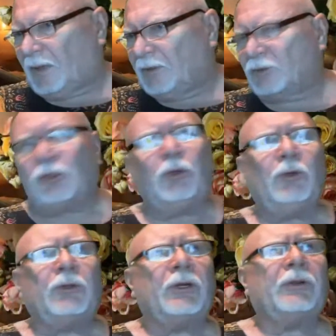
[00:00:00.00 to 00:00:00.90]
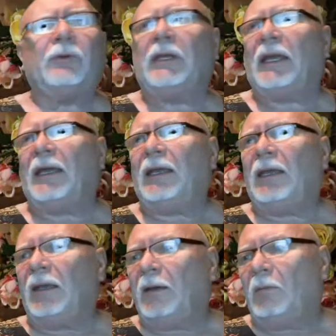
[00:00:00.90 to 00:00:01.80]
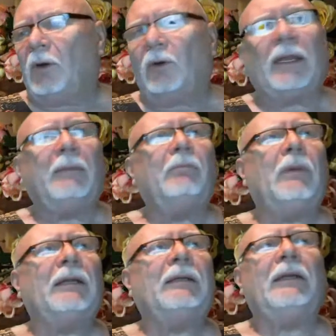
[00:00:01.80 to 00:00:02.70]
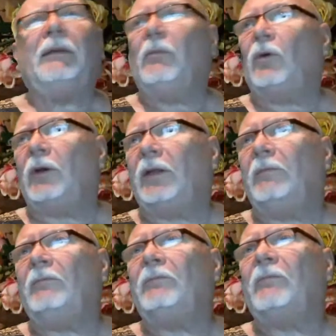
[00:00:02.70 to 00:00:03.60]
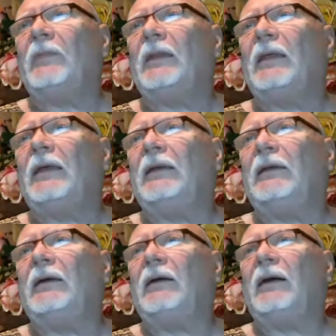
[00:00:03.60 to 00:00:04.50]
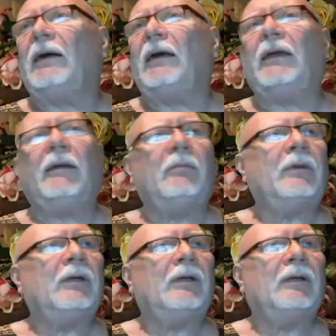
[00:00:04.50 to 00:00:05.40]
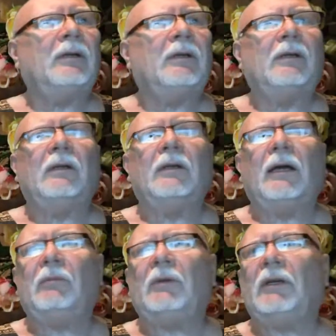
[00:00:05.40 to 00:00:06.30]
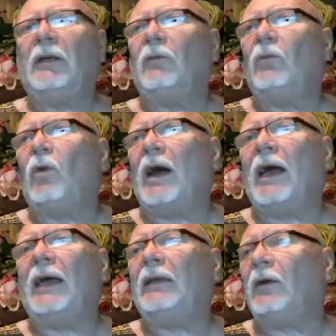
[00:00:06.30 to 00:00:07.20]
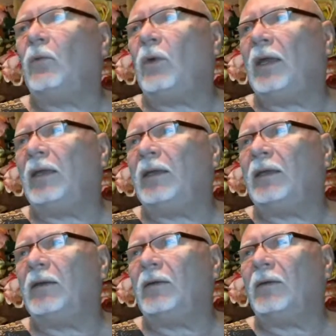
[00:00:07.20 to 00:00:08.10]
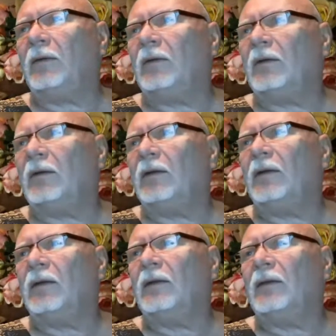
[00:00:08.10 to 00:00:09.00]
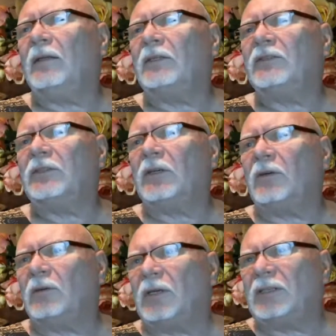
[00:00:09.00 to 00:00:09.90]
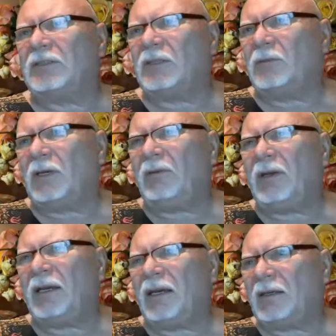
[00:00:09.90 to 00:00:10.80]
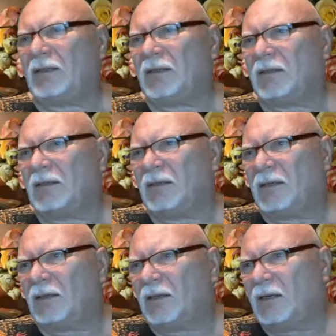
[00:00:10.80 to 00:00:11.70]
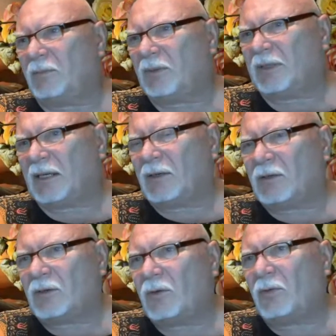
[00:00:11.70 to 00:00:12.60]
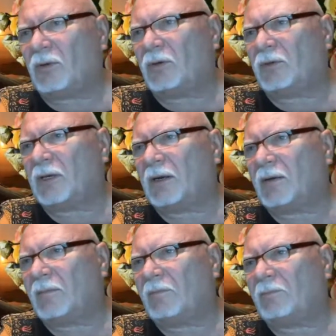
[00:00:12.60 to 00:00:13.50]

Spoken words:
2:33 a.m. on a Monday morning, and I'm pretty wide awake here. So let's see, what do I got up in that little corner there?